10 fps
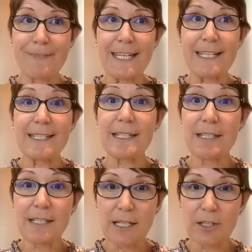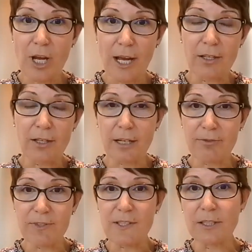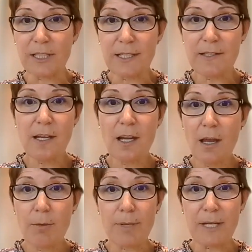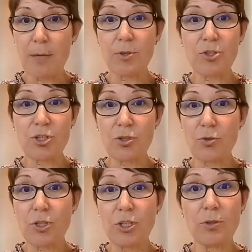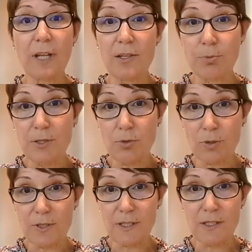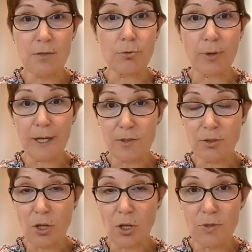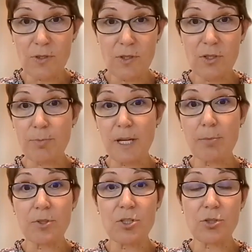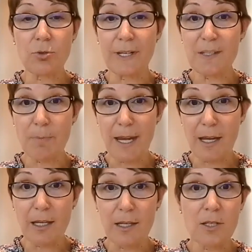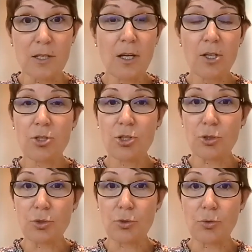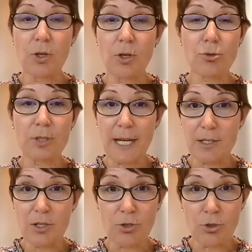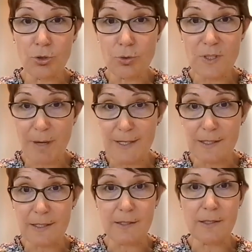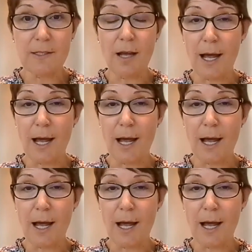existing childcare facilities be able to utilize resources through grants or loans to be able to expand, to create new spaces,